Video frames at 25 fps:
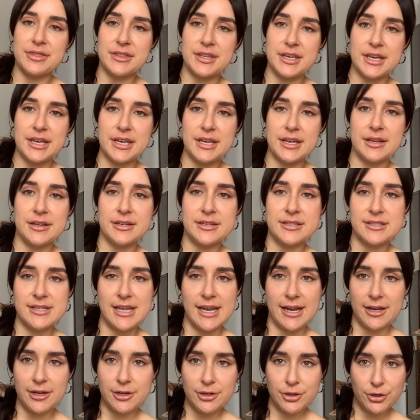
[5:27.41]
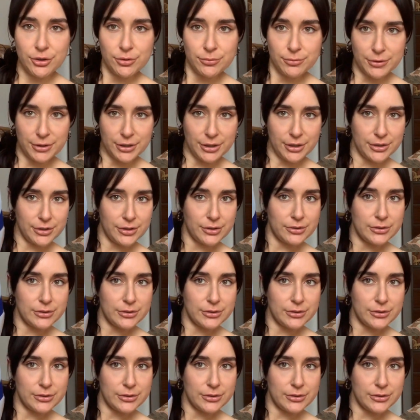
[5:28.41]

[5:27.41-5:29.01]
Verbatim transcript: the second Goodwill